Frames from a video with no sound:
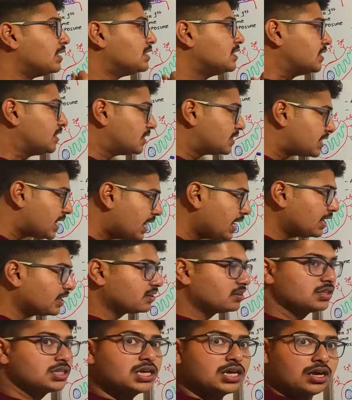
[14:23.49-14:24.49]

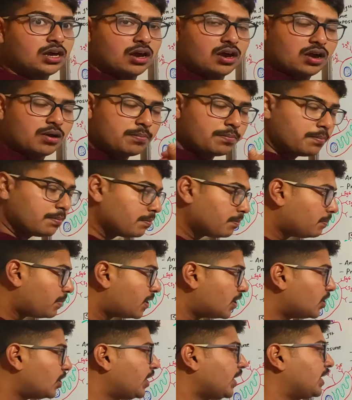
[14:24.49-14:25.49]
say the
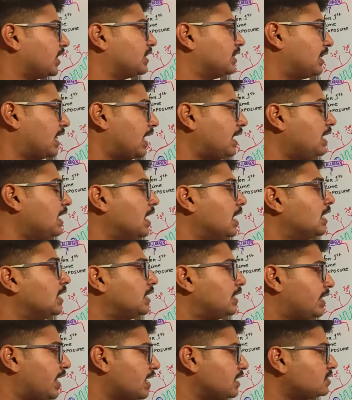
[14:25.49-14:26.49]
body that
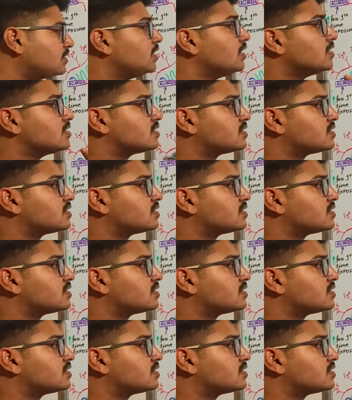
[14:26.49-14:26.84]
yes,